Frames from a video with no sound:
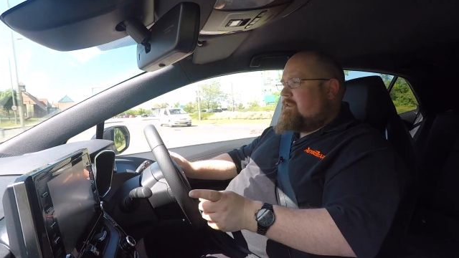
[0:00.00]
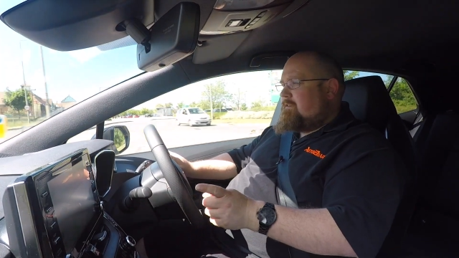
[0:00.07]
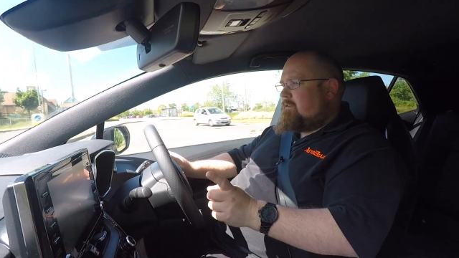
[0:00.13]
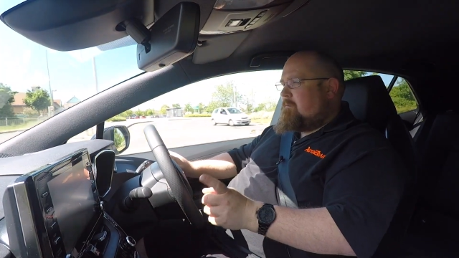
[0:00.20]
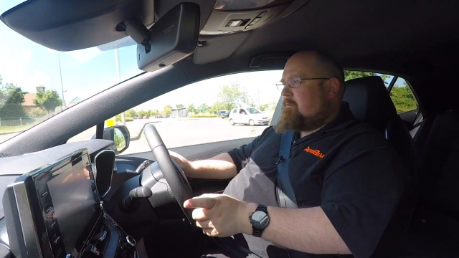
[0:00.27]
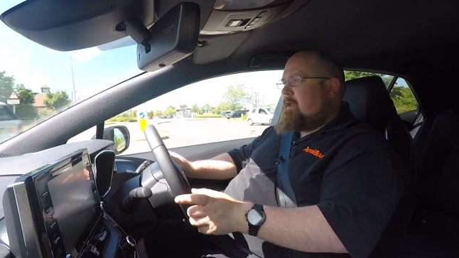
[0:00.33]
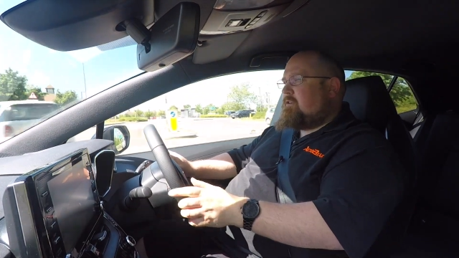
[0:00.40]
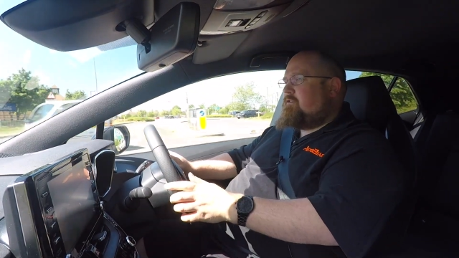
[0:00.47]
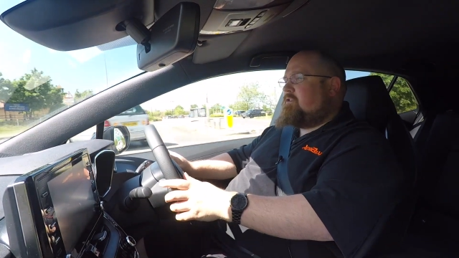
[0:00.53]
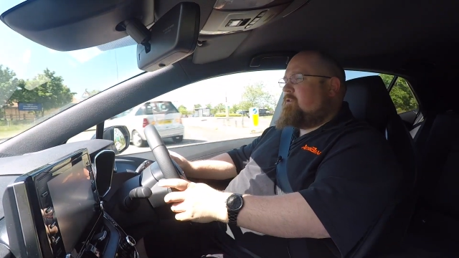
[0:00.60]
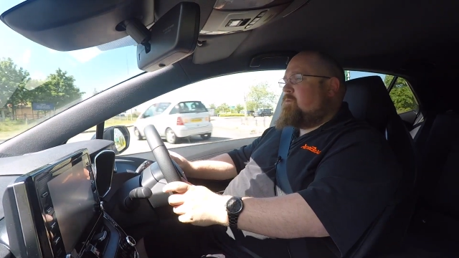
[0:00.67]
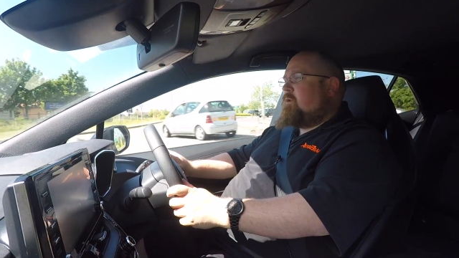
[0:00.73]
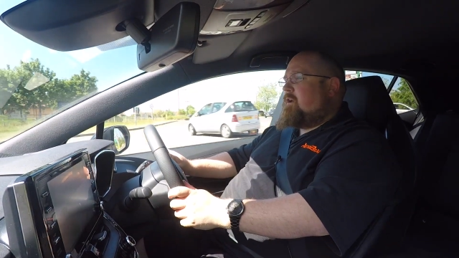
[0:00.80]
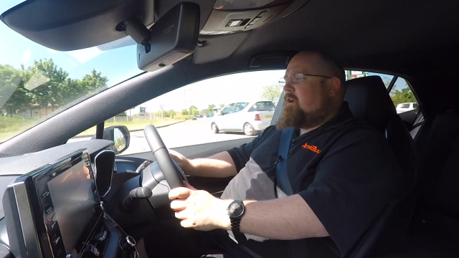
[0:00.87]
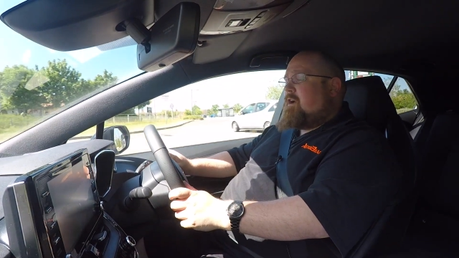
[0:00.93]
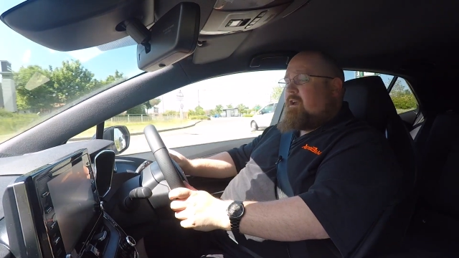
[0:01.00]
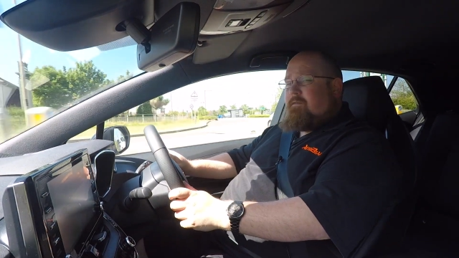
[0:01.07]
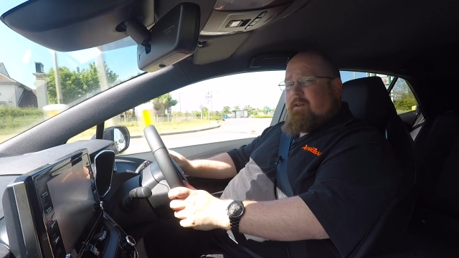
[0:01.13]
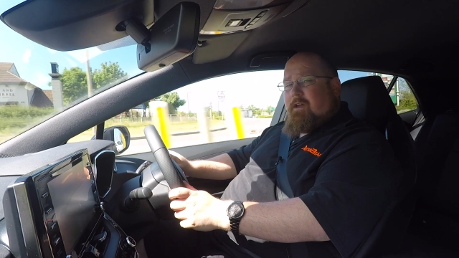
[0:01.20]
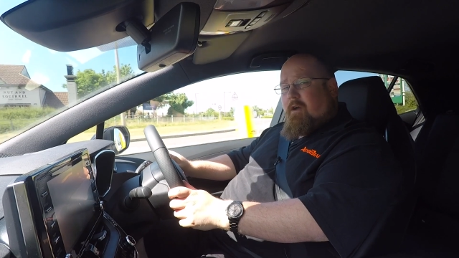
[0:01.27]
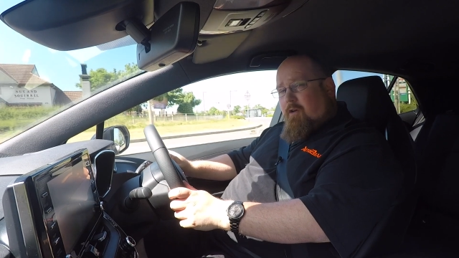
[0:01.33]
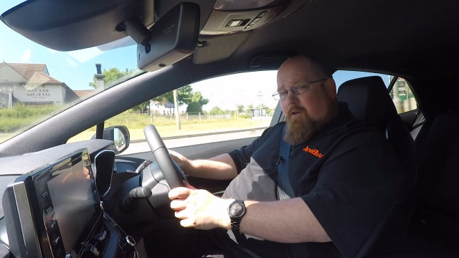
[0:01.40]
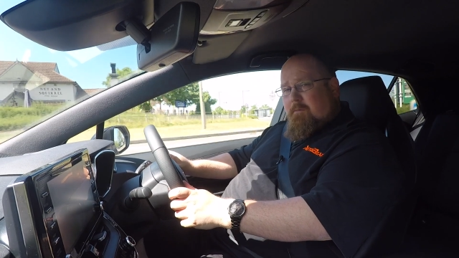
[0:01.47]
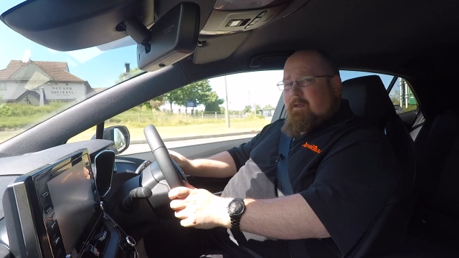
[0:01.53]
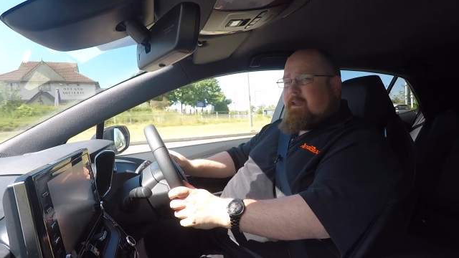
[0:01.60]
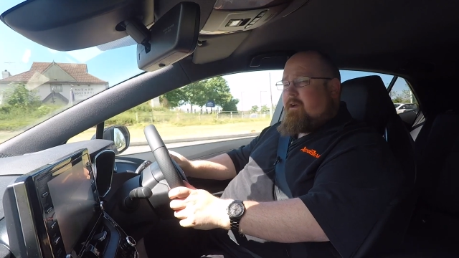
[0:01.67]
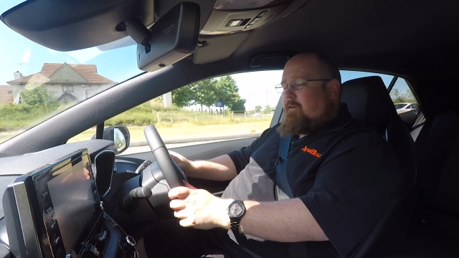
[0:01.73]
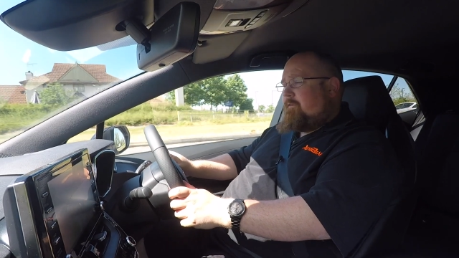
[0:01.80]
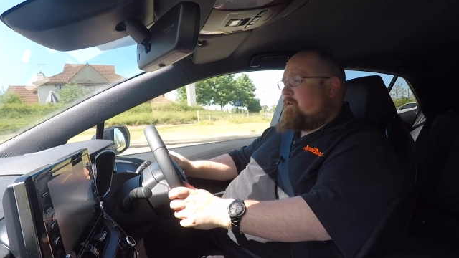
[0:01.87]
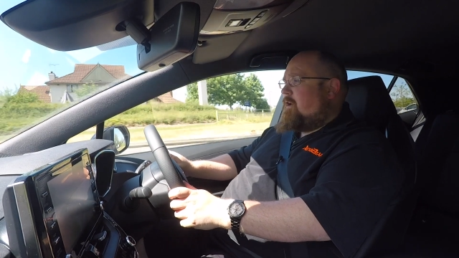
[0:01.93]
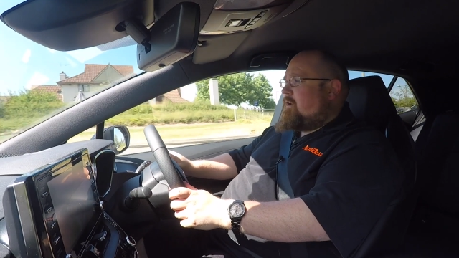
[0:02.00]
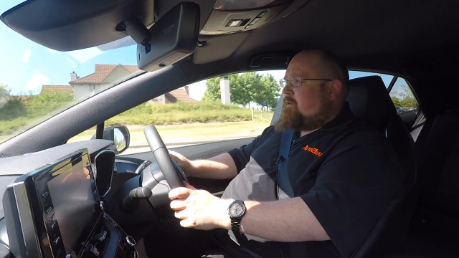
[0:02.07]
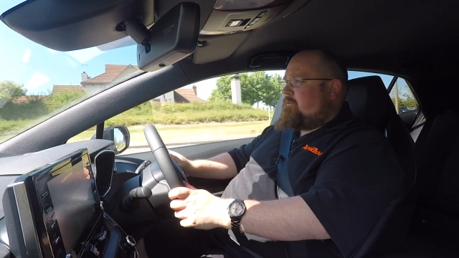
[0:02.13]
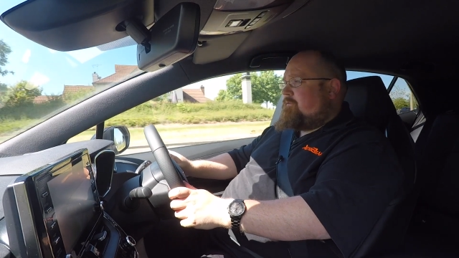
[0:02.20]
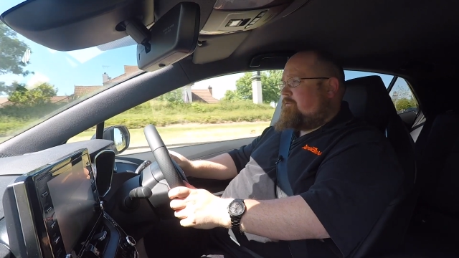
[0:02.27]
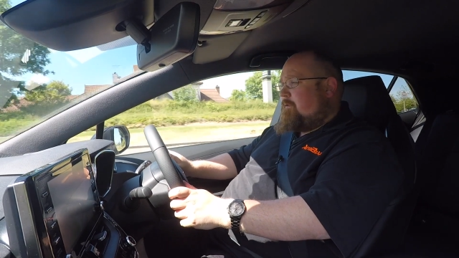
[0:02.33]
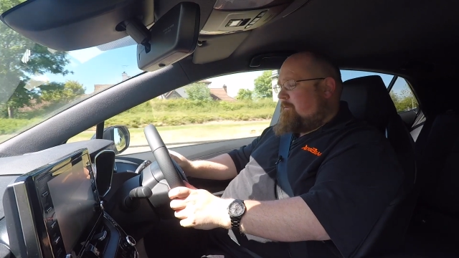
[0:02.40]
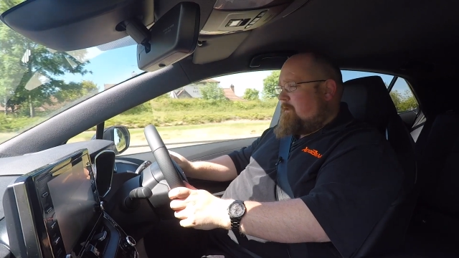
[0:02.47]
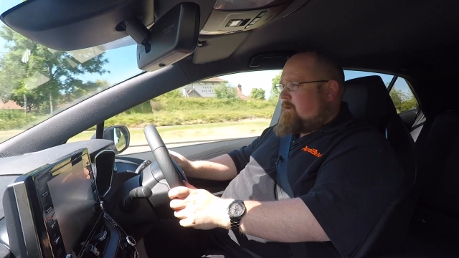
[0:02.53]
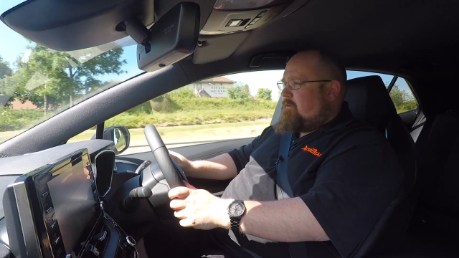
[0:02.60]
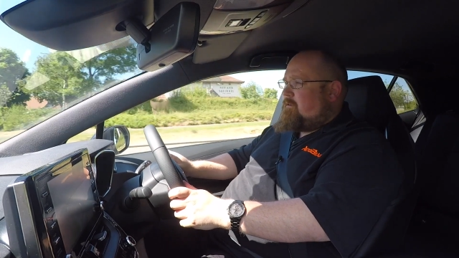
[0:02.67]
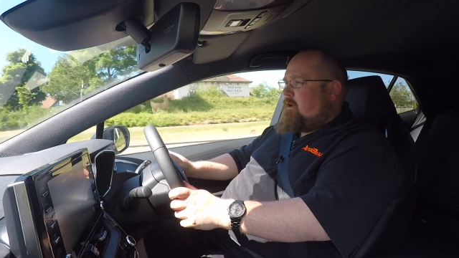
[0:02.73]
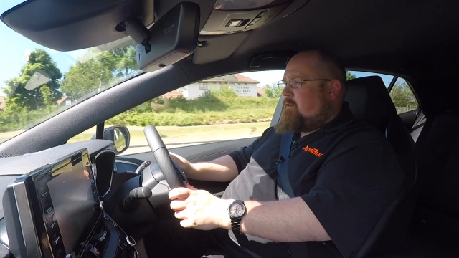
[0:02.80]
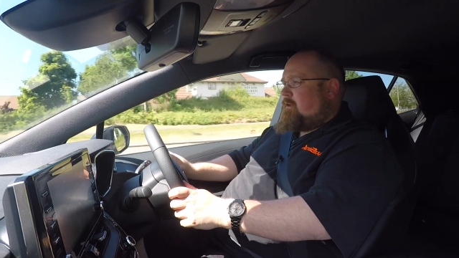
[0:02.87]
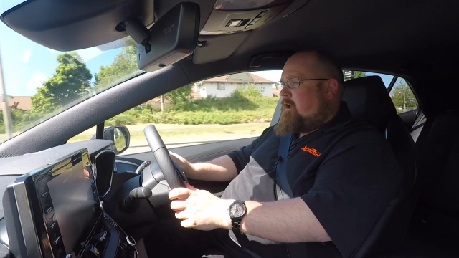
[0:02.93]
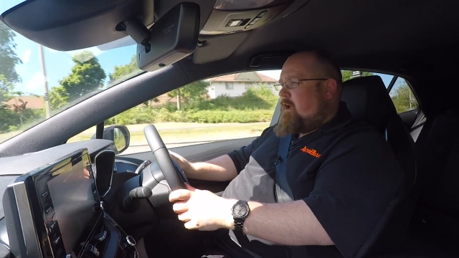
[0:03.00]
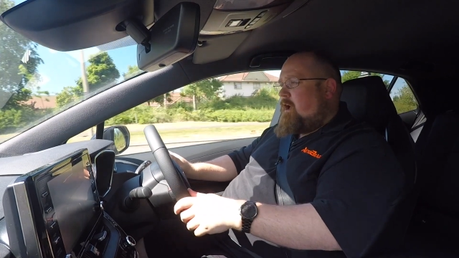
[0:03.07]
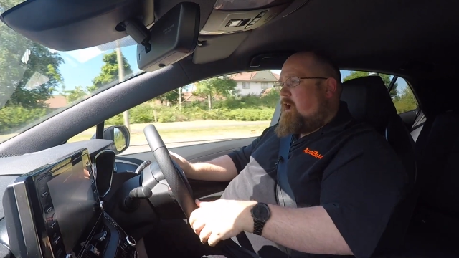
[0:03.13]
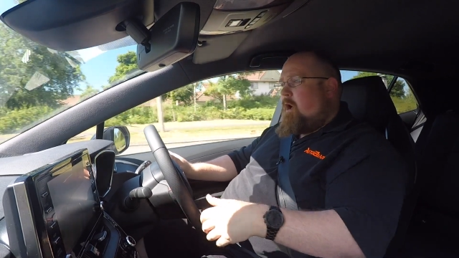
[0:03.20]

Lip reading: to mention what kind of economy I've gotten from the Corolla